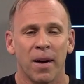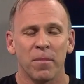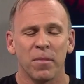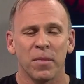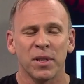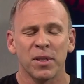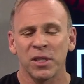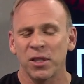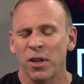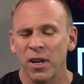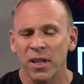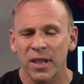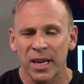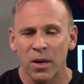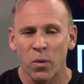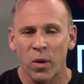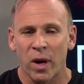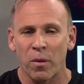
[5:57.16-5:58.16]
this is not a
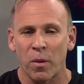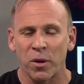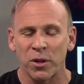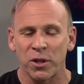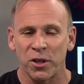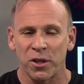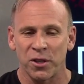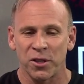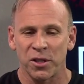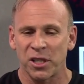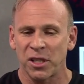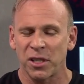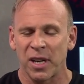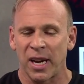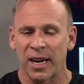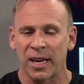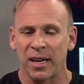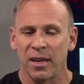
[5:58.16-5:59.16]
thing where we want you to just
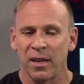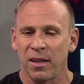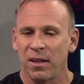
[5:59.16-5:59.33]
like,